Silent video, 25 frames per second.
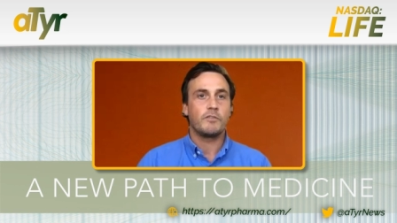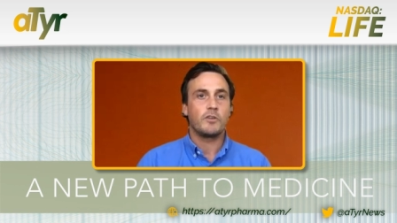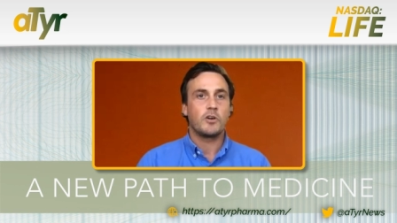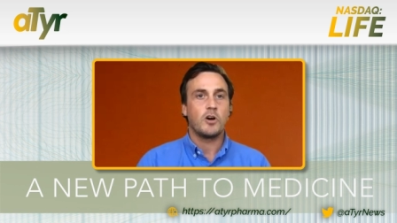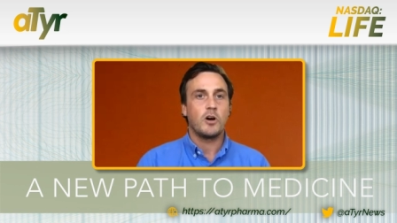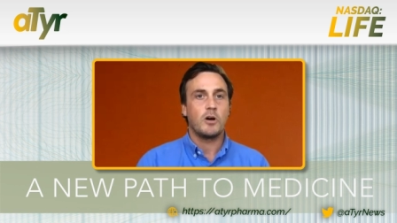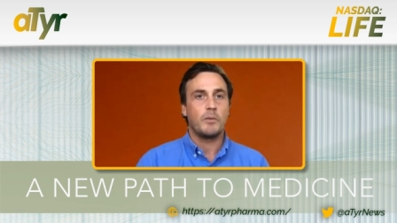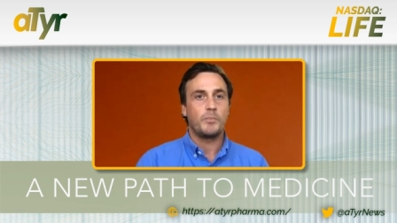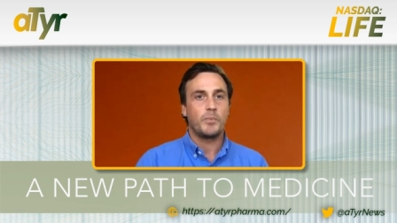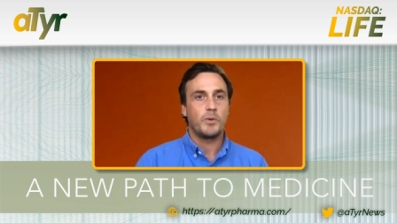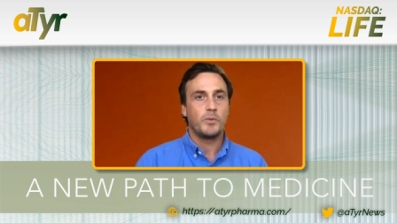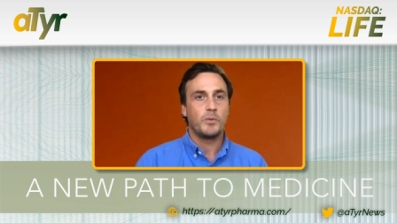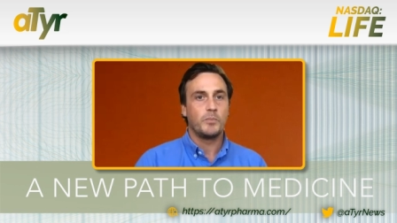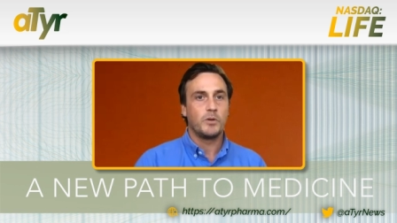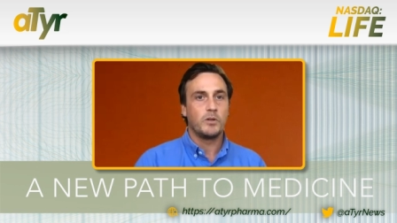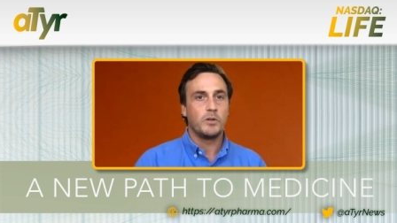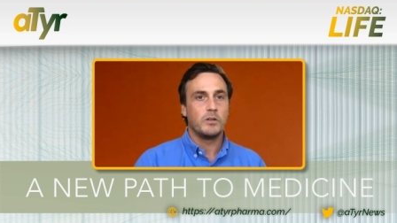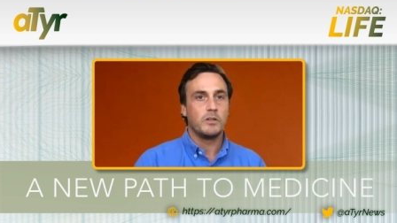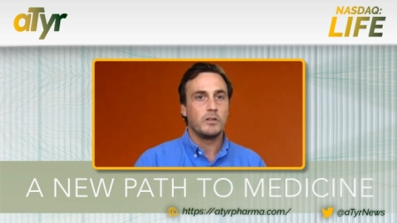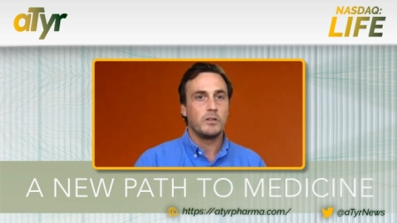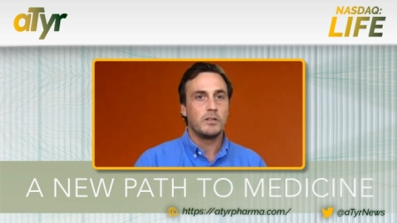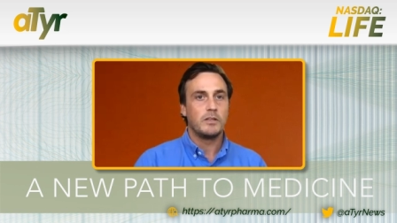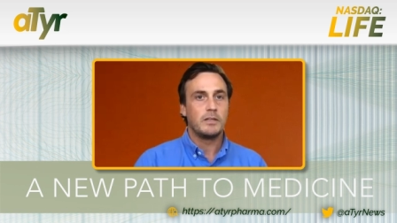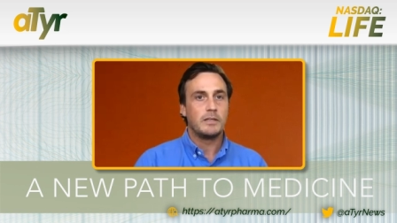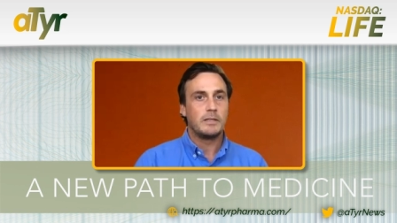
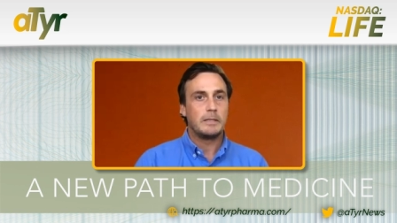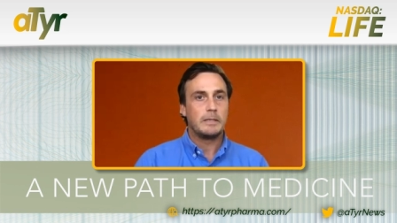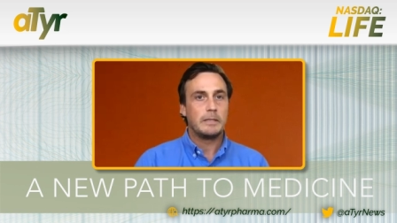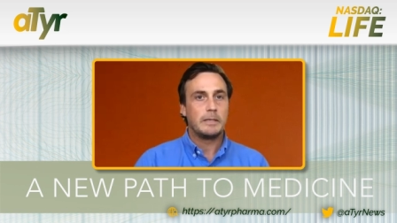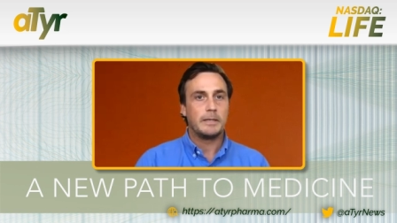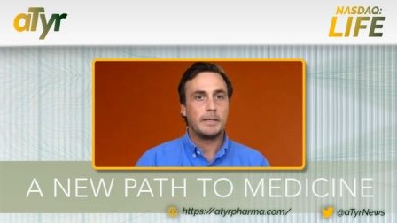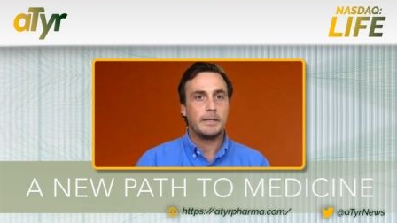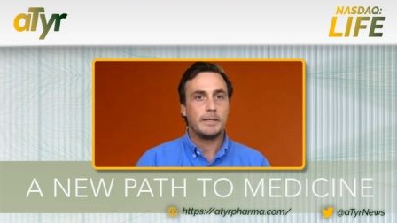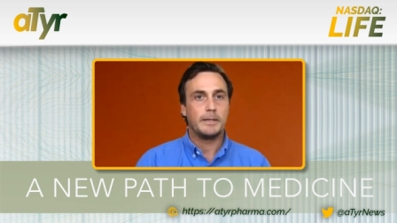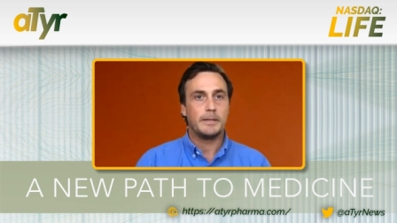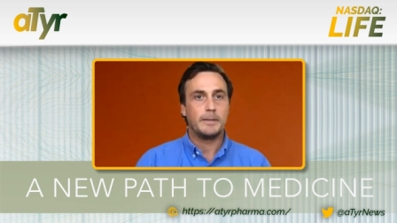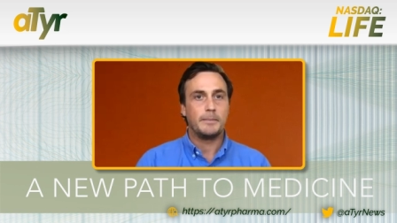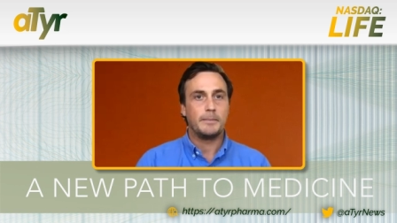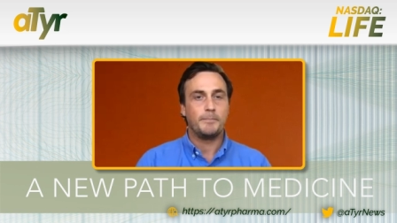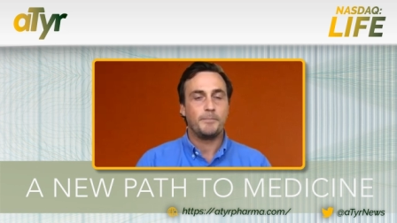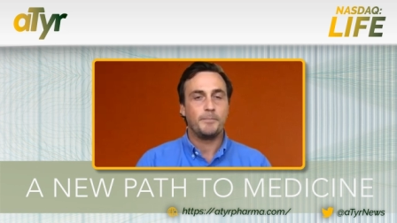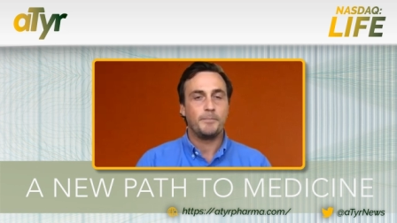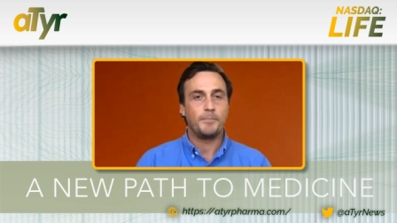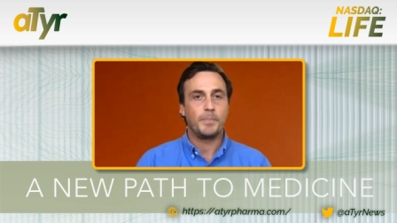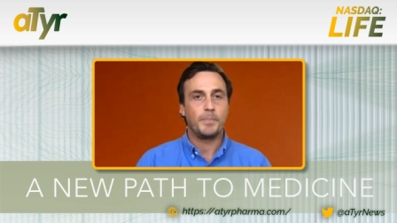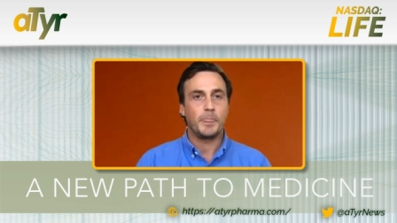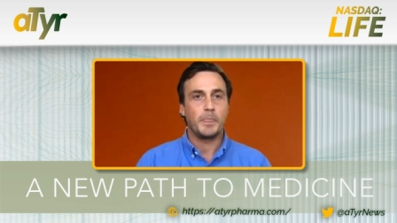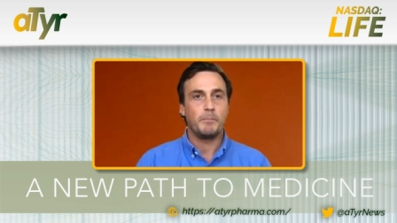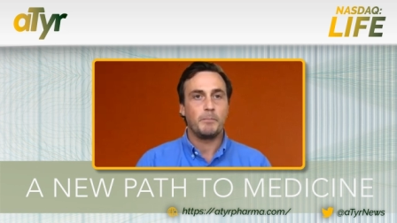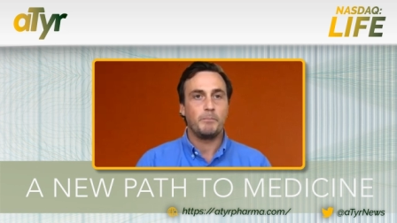comparable
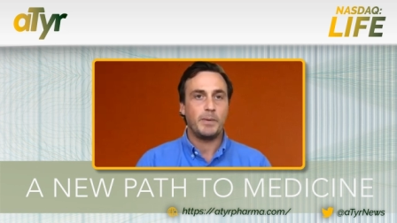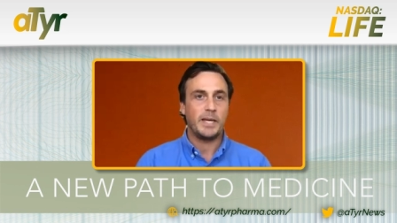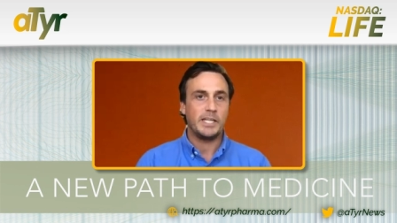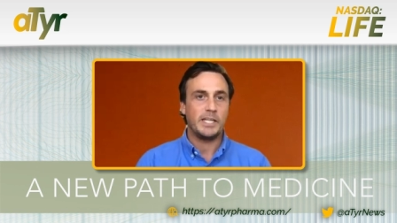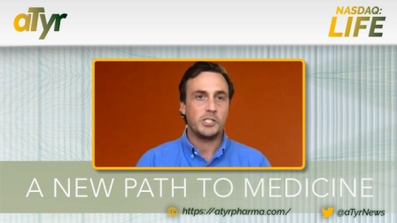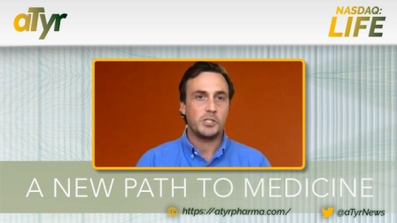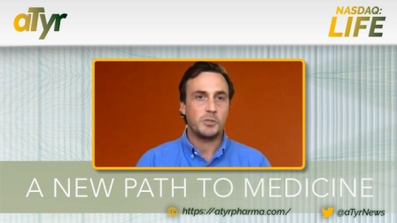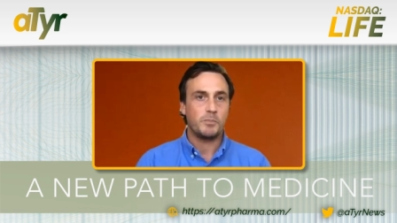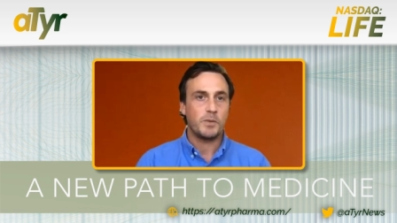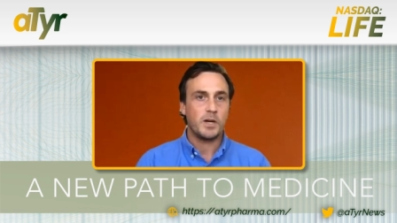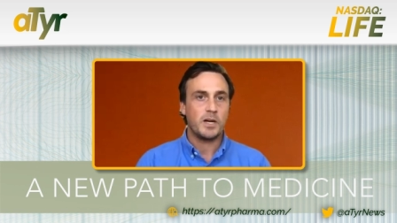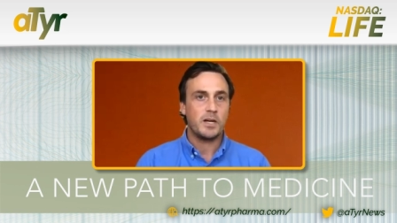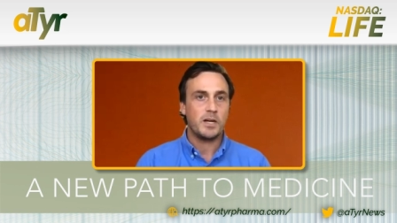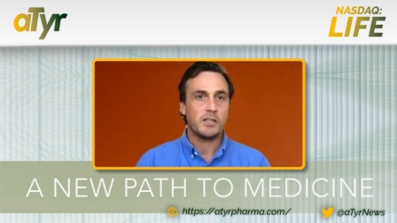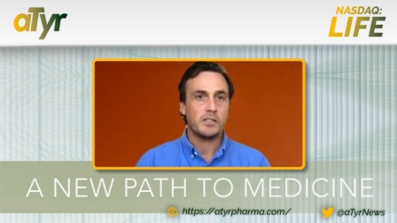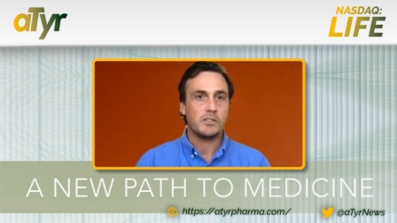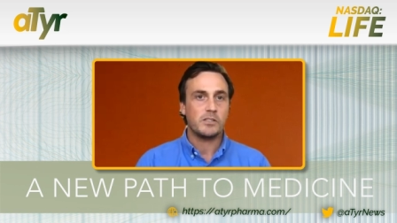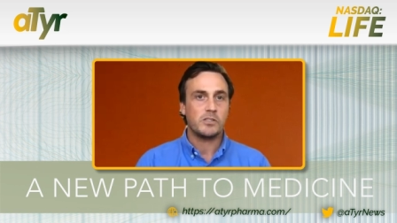um, benchmarks.